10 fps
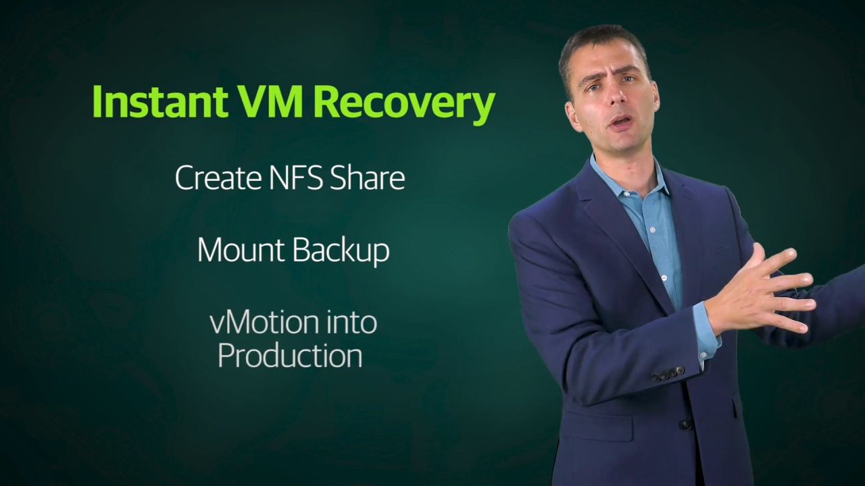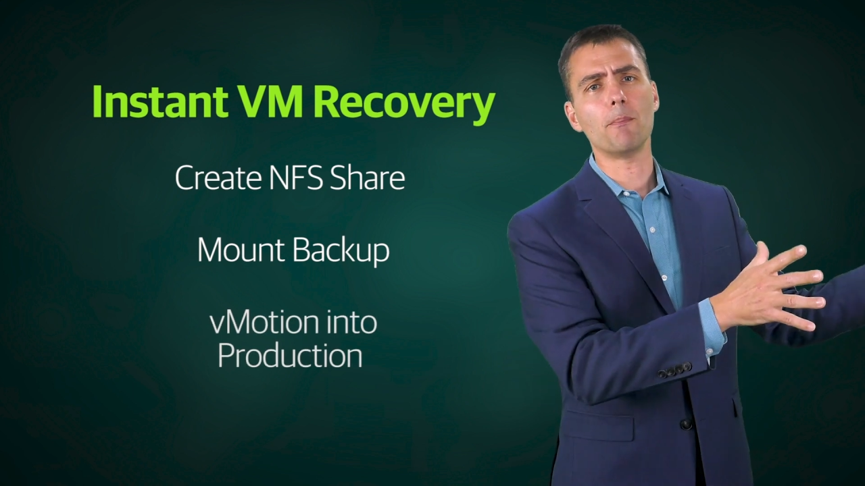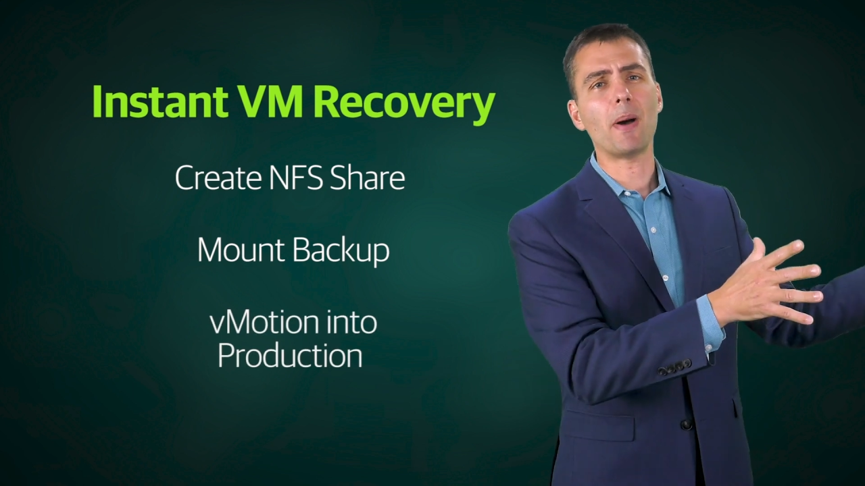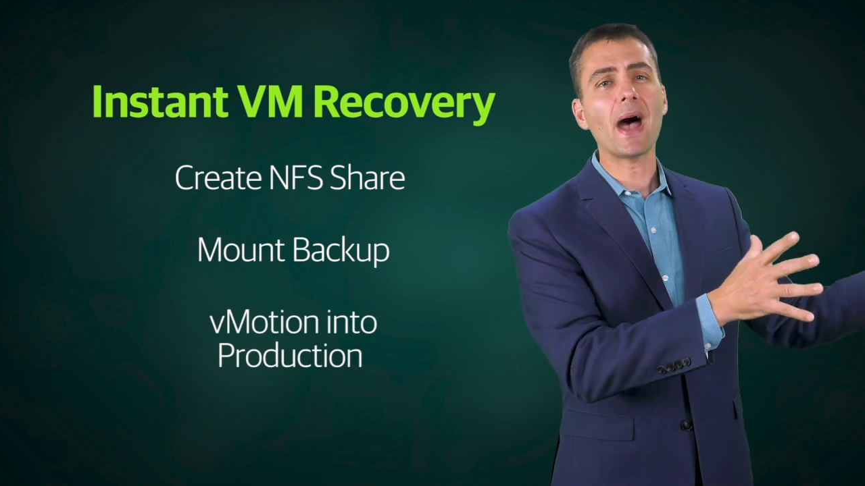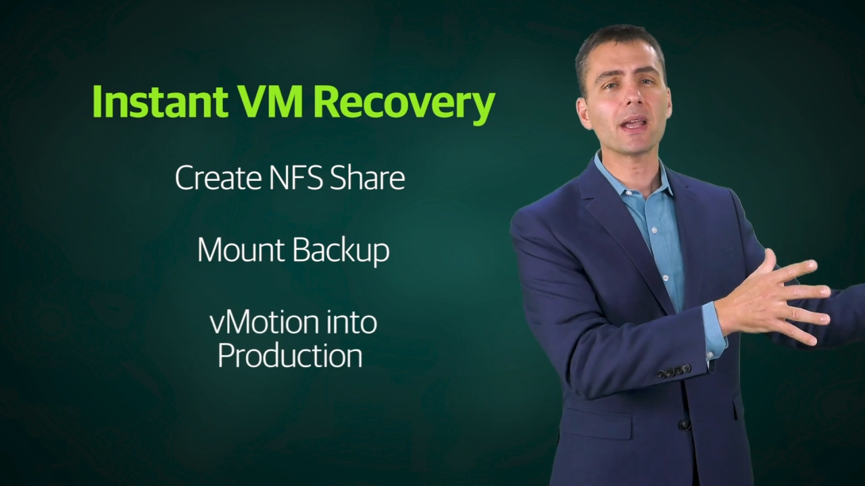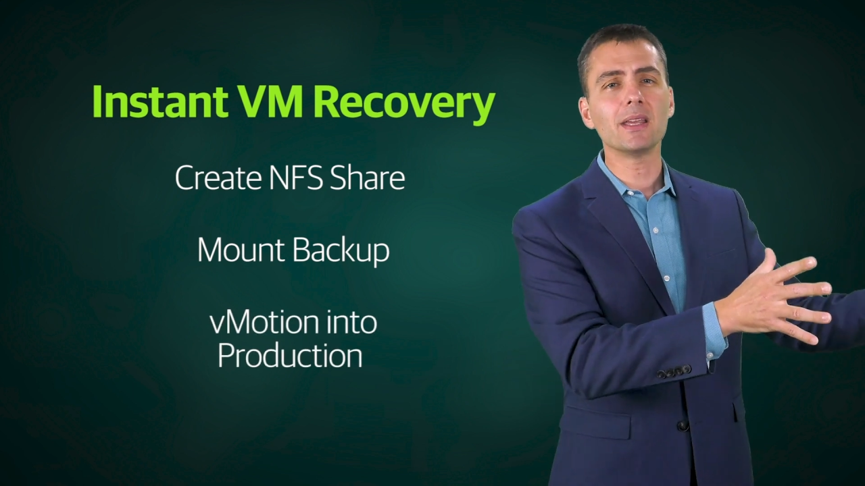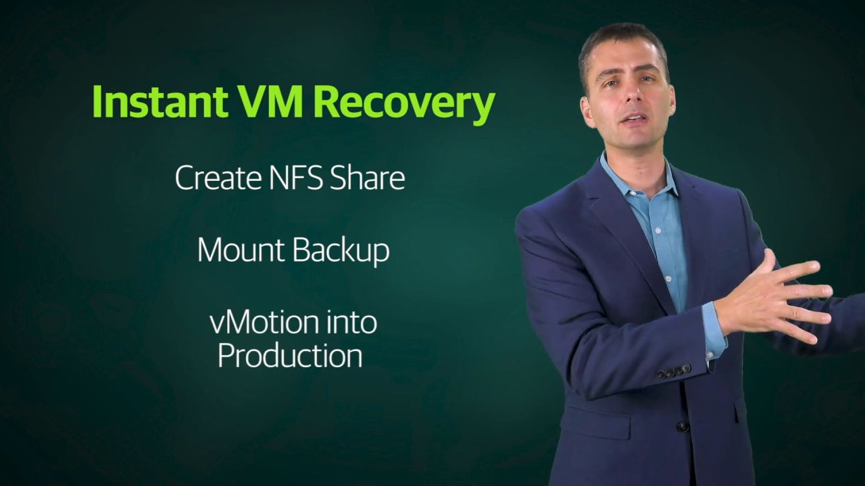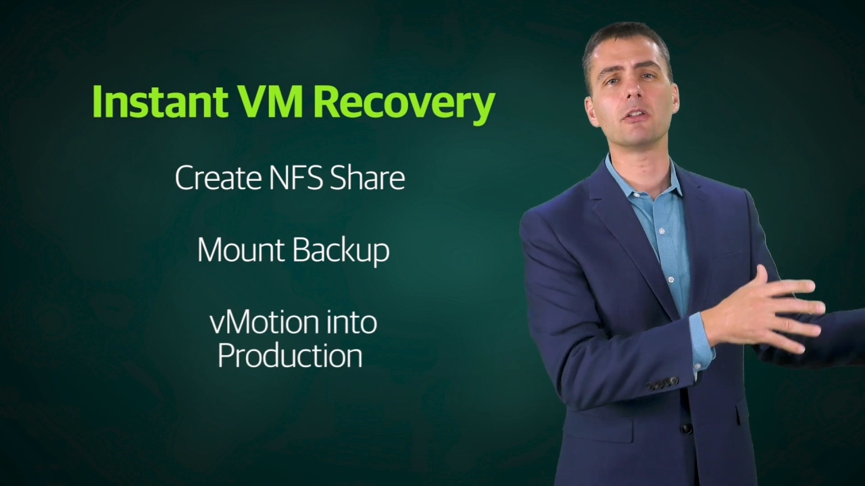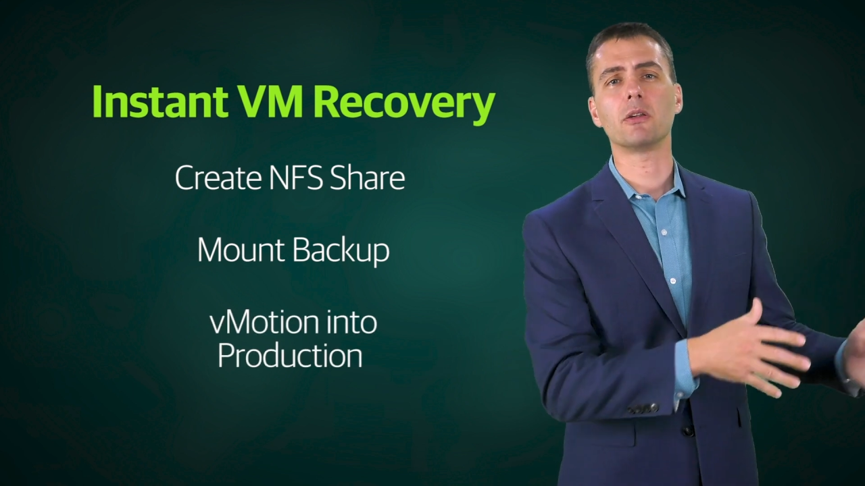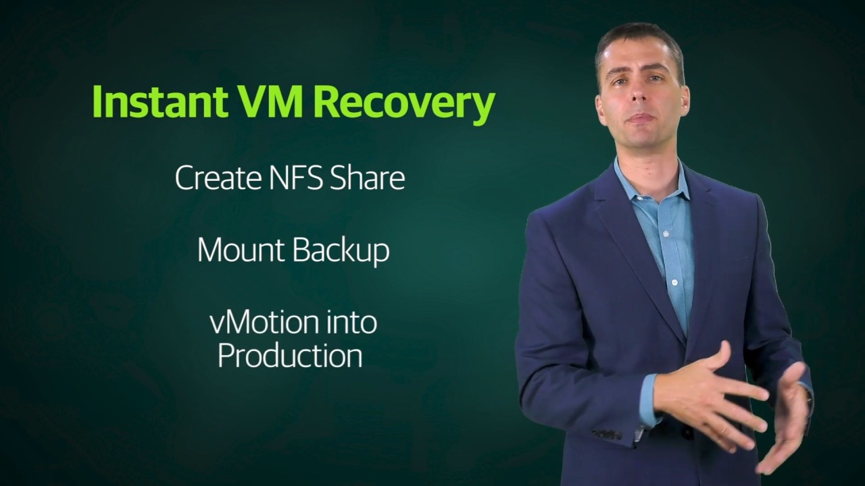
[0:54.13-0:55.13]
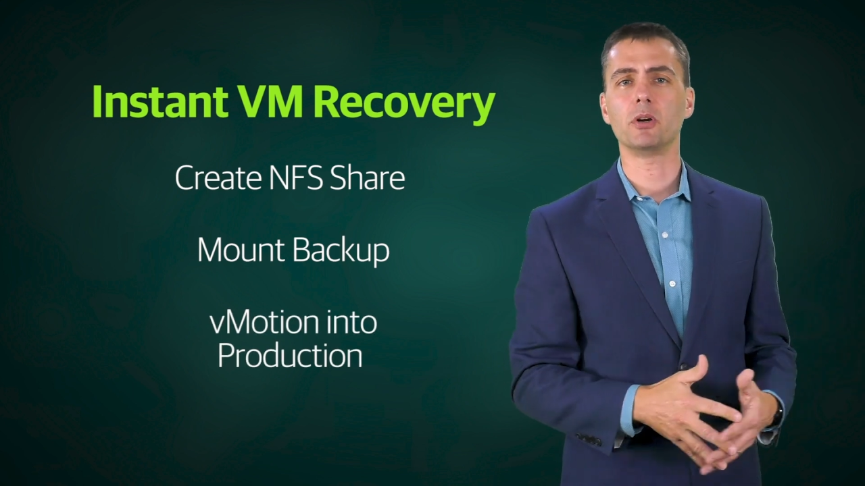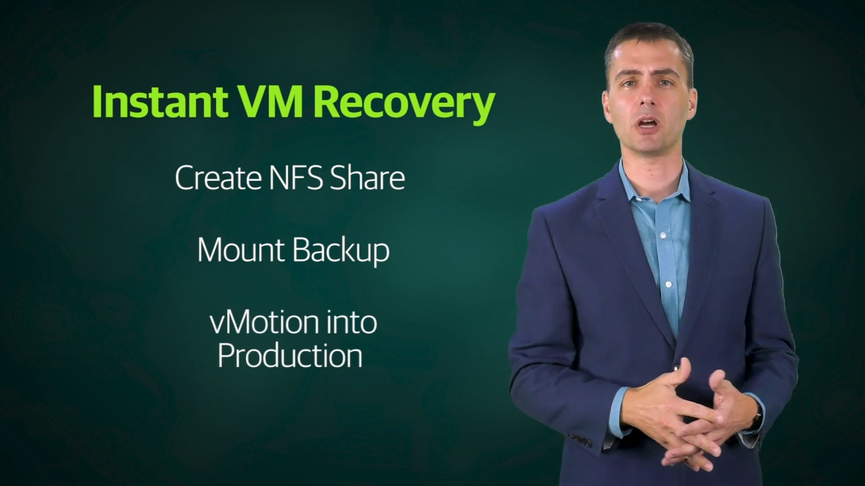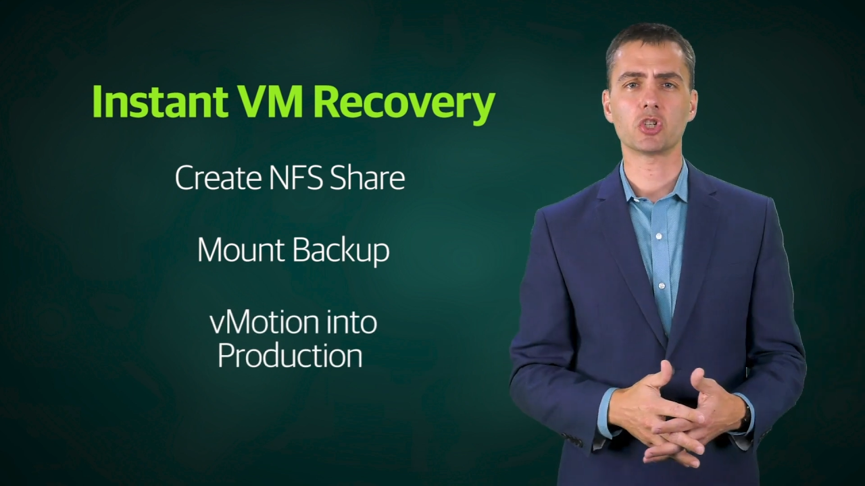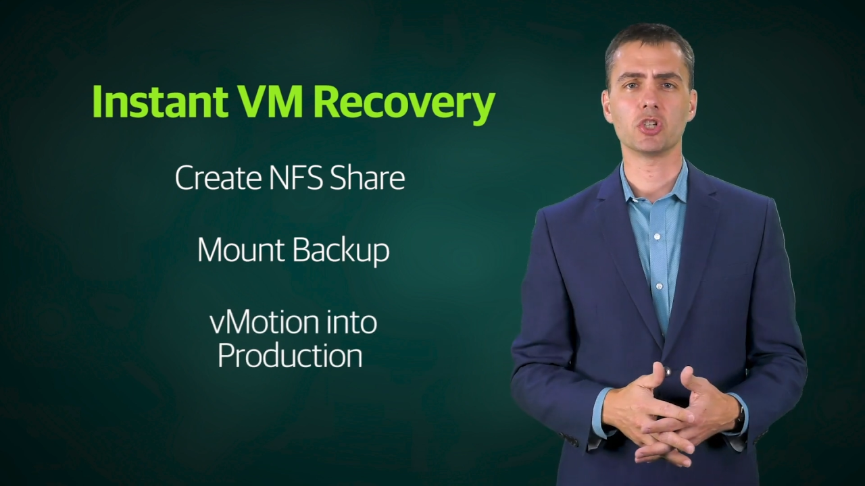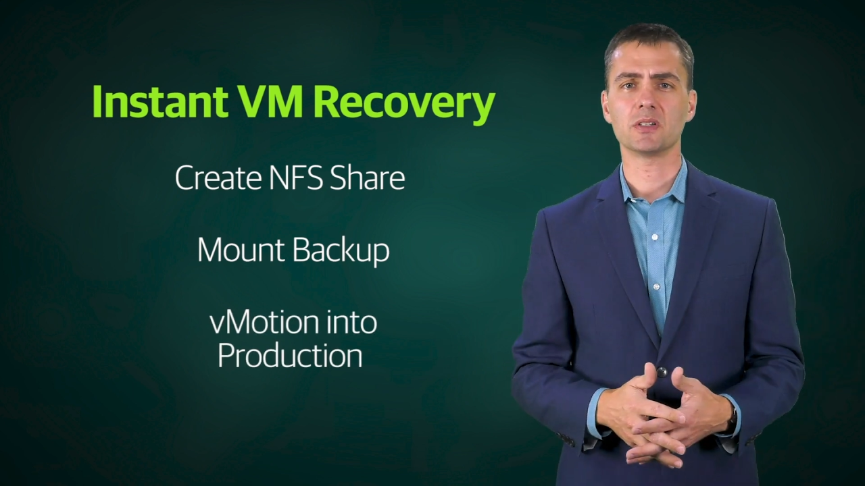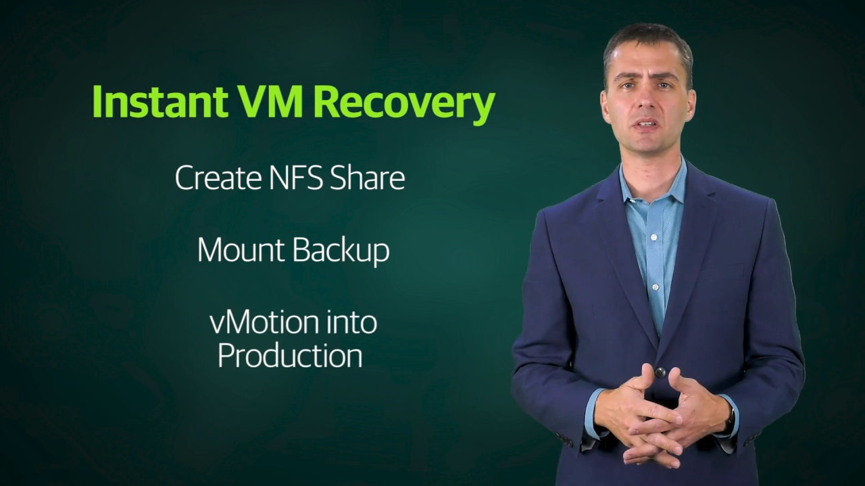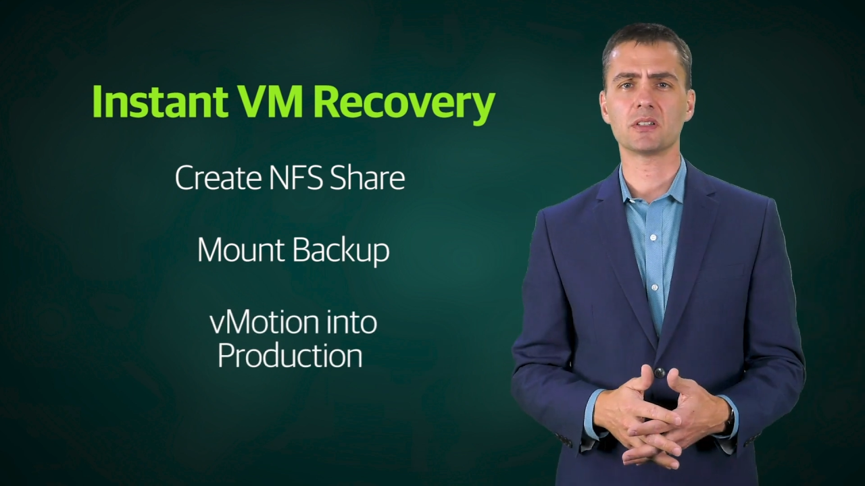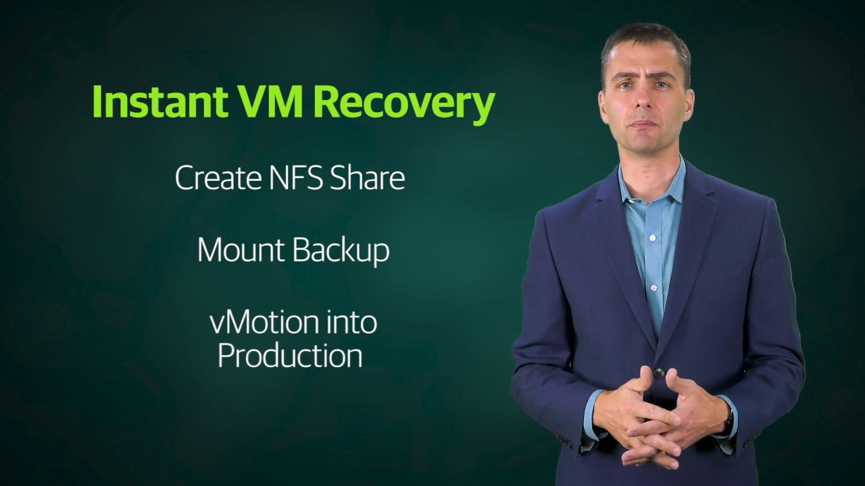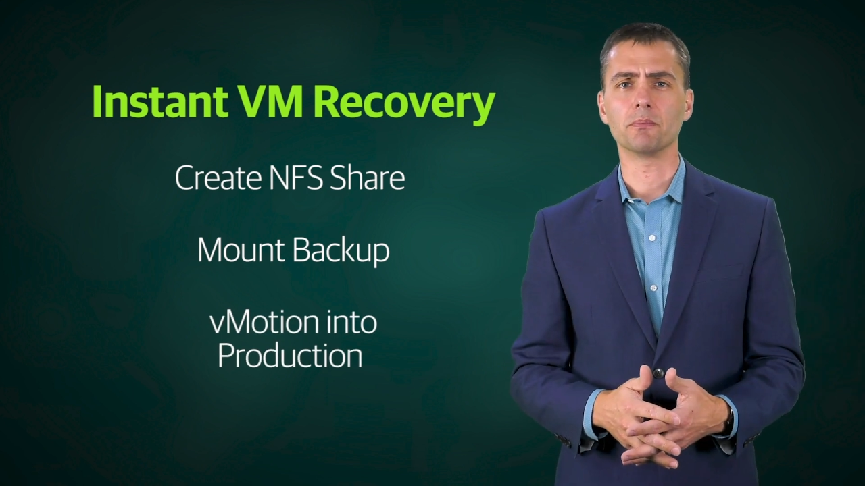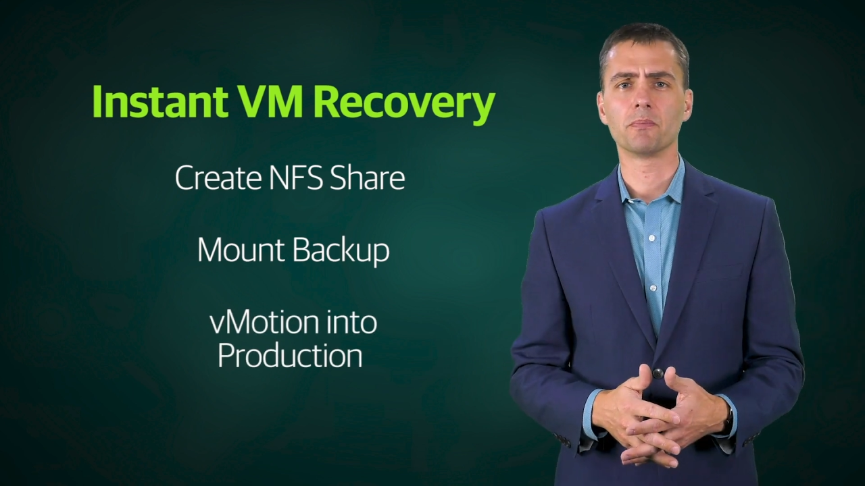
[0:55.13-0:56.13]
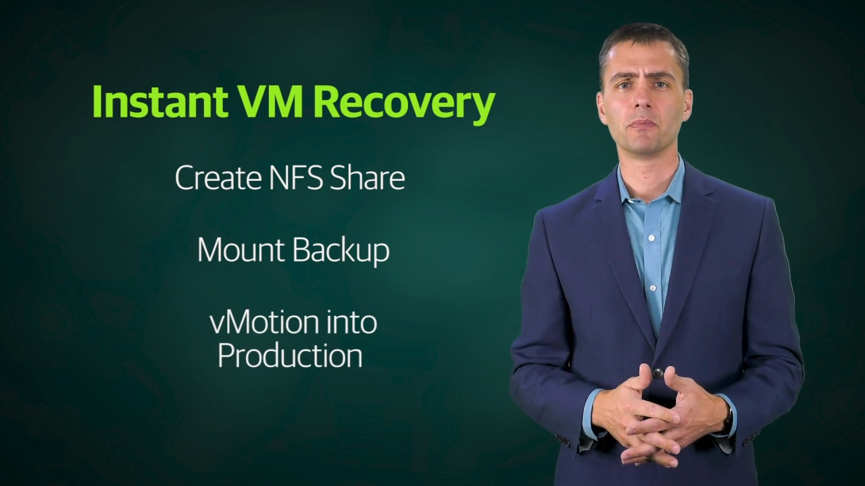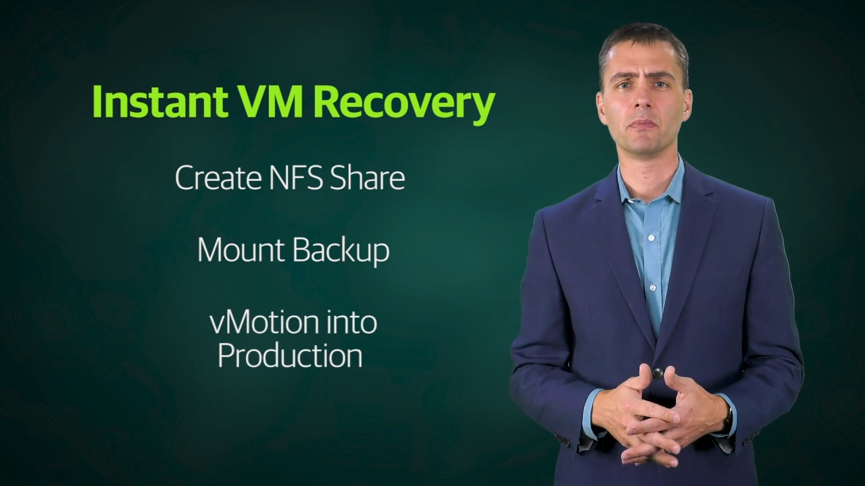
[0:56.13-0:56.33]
it back into the production system.